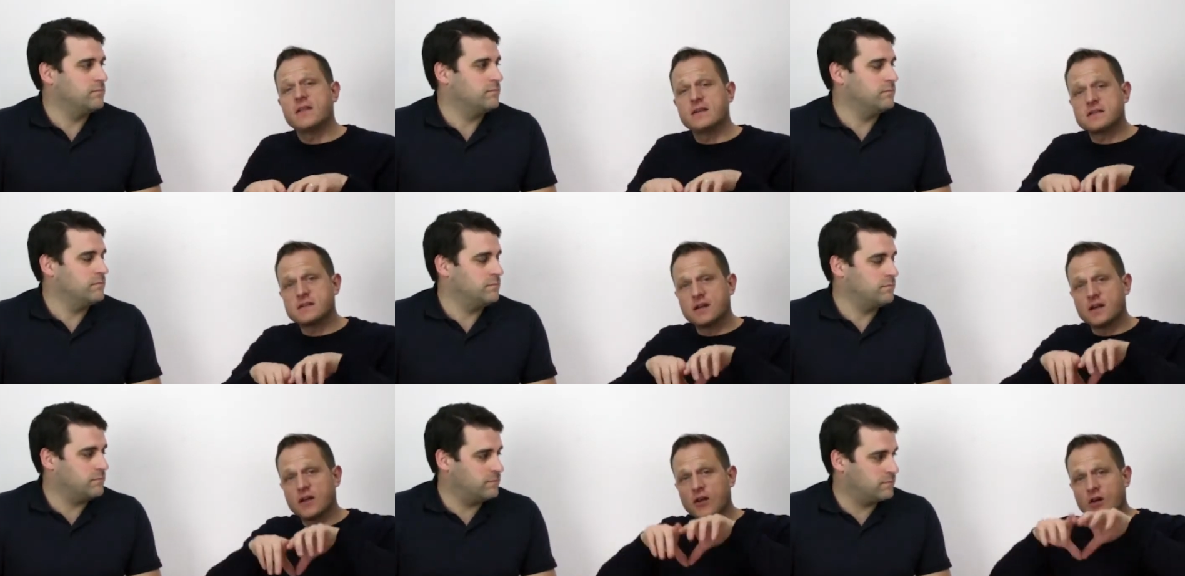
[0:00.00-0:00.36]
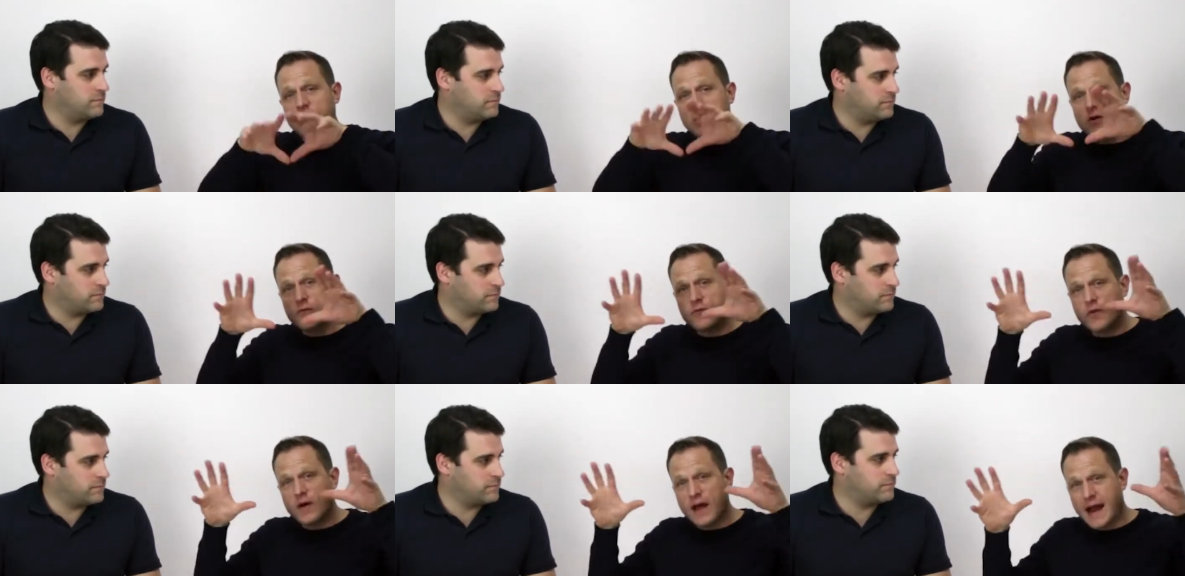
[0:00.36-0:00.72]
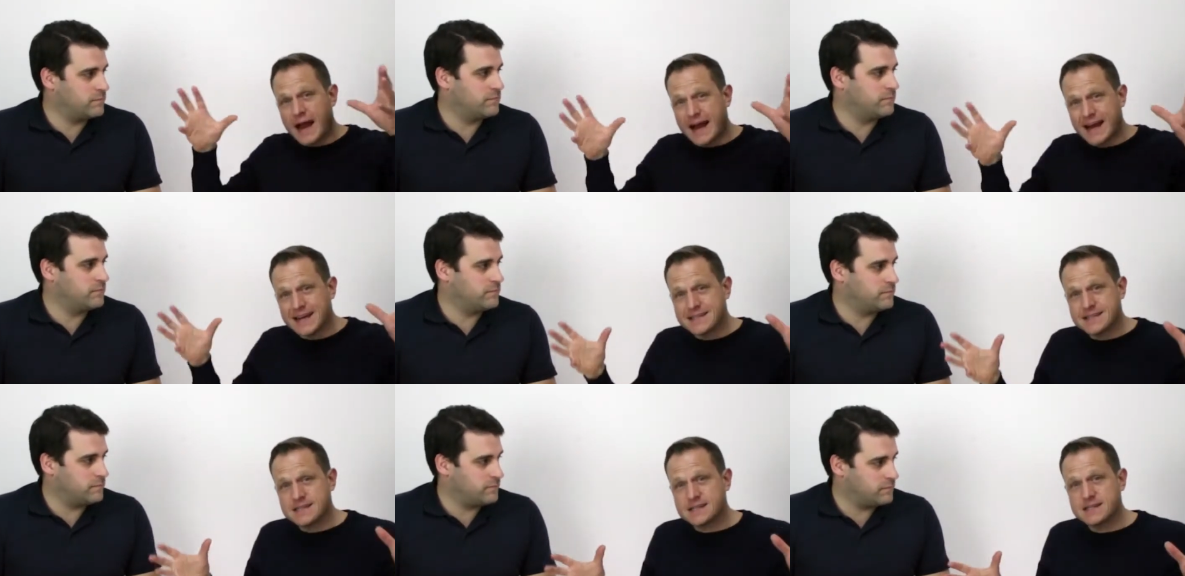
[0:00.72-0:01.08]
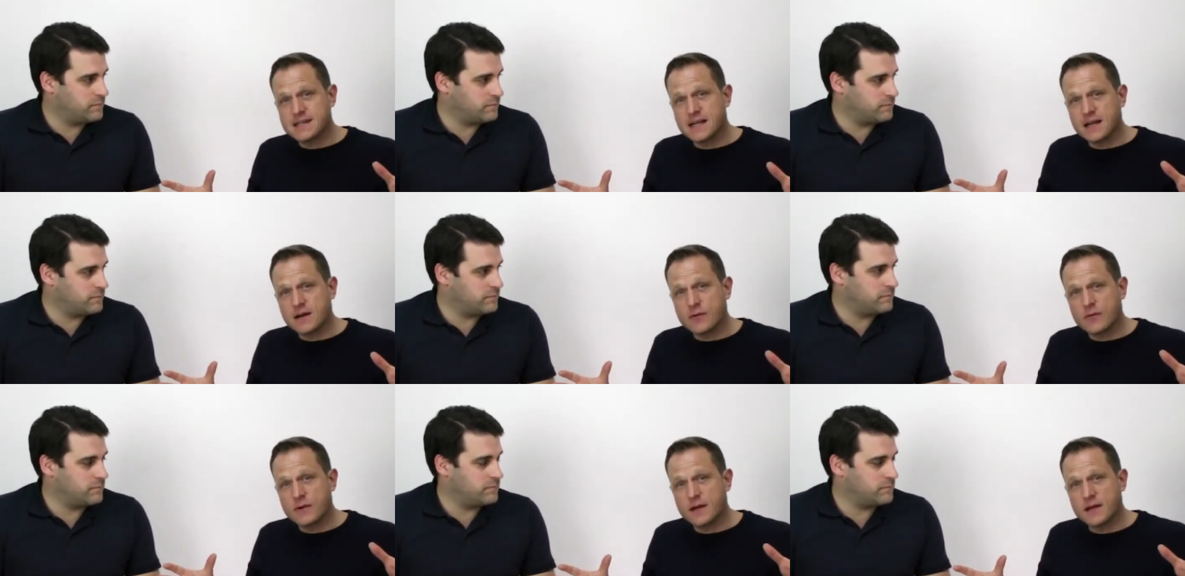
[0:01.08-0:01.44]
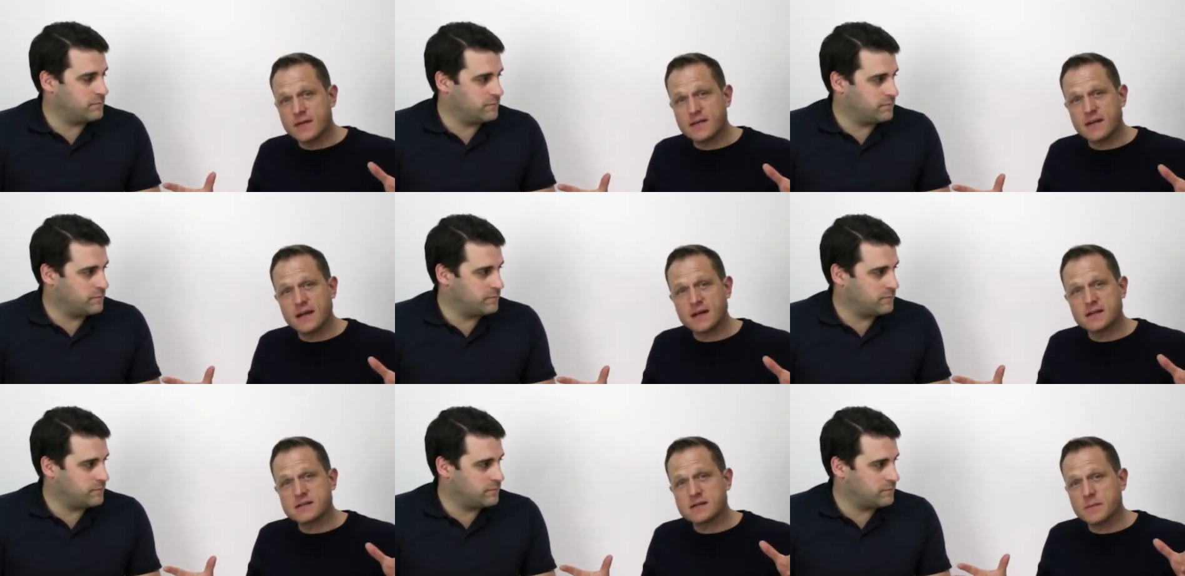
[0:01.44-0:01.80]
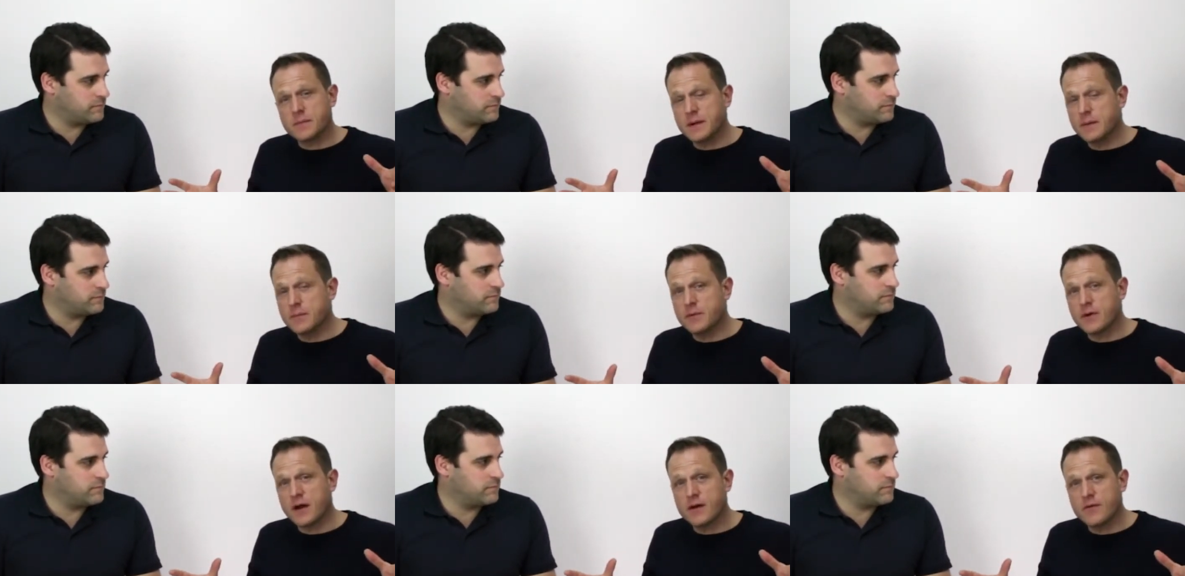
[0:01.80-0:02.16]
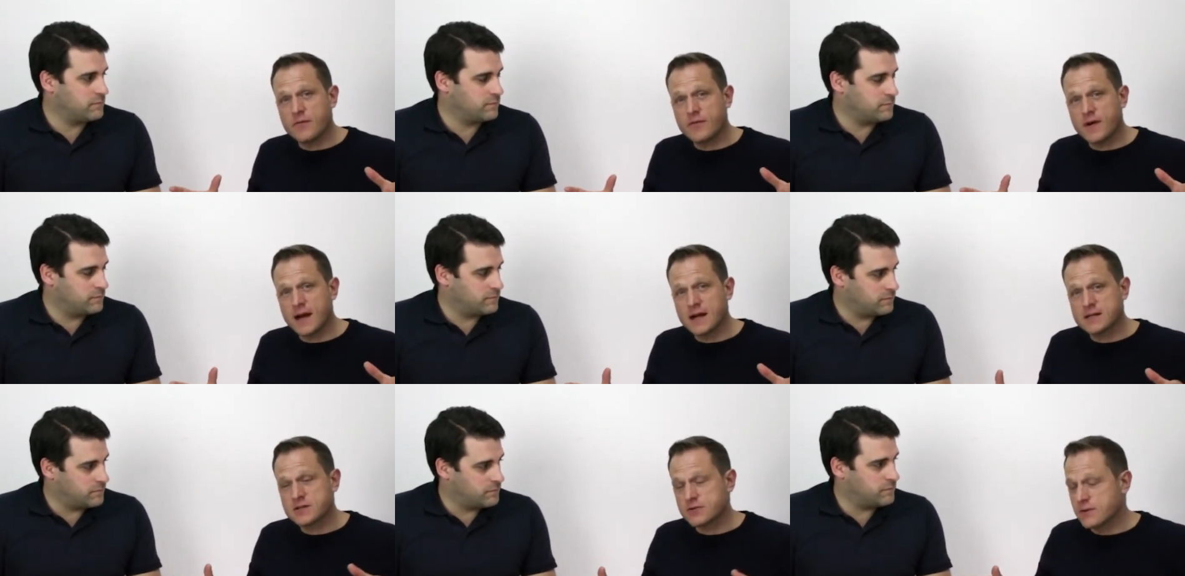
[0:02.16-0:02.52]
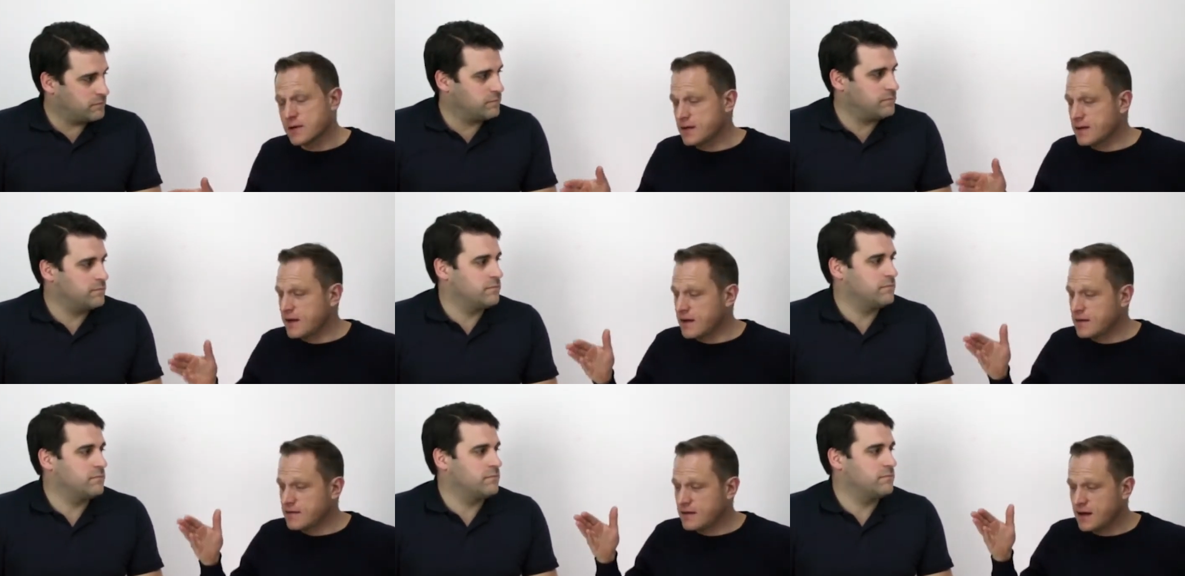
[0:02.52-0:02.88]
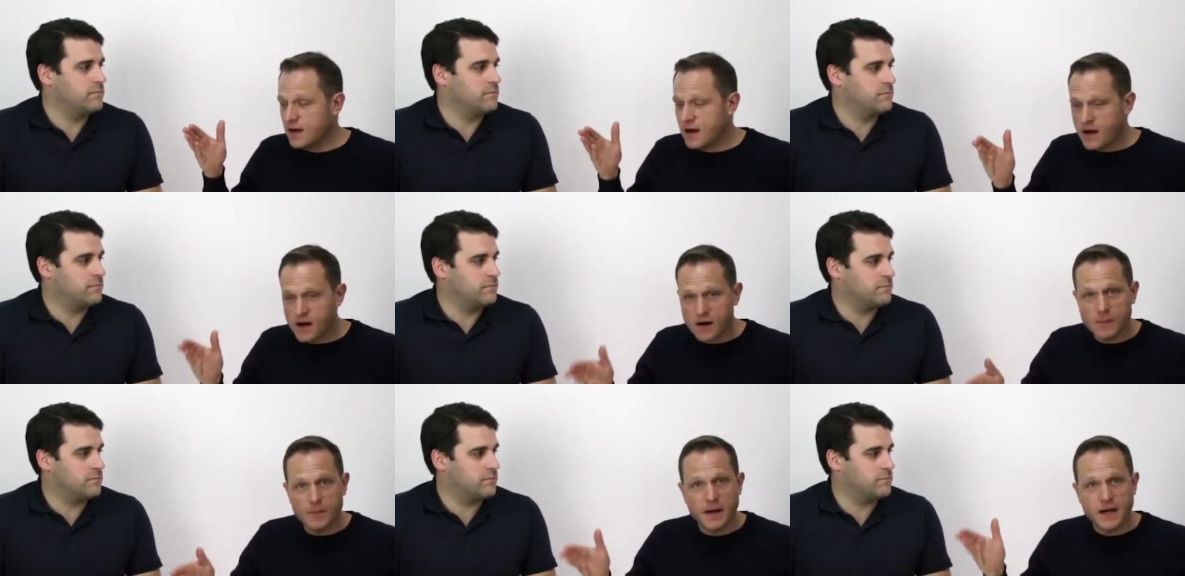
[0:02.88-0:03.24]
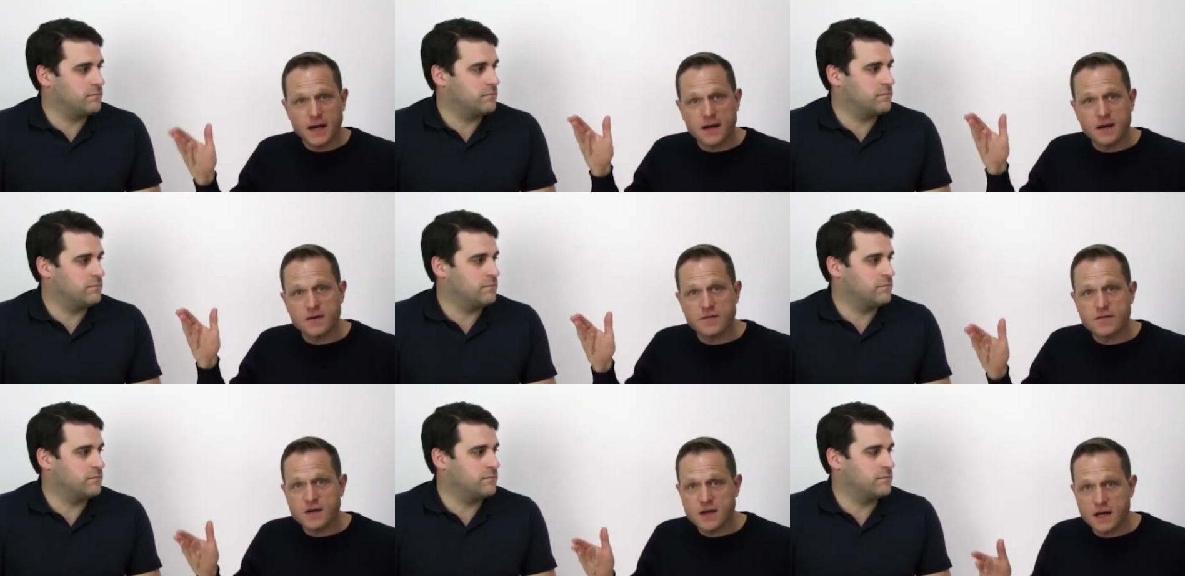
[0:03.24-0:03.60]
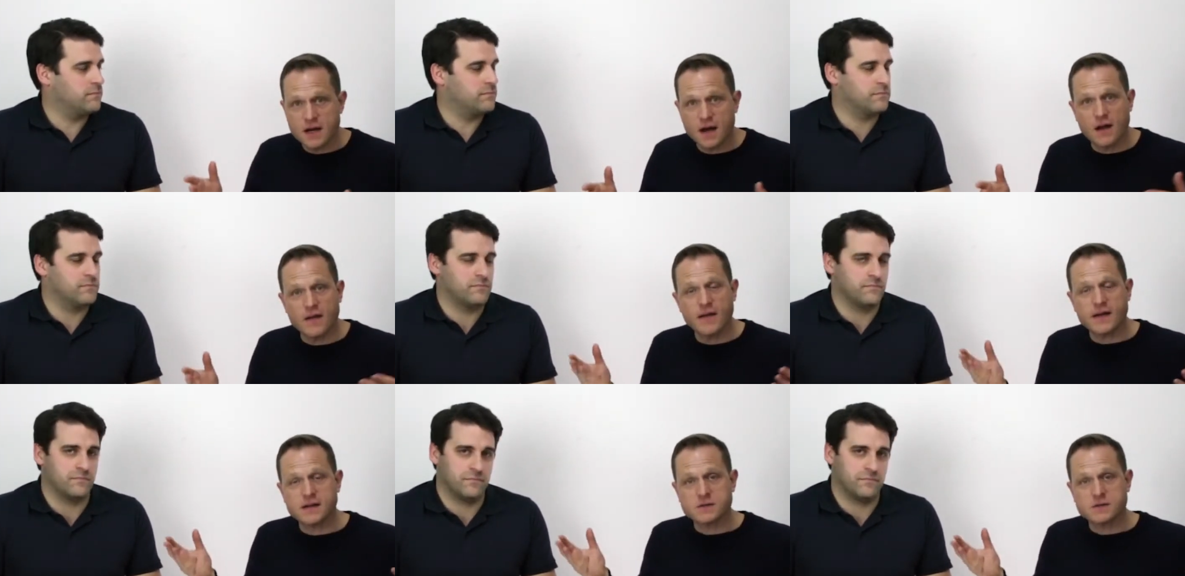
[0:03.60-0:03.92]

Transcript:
Speaker 1: There's a lot of ancillary things that people don't factor in. They think, oh, making a video,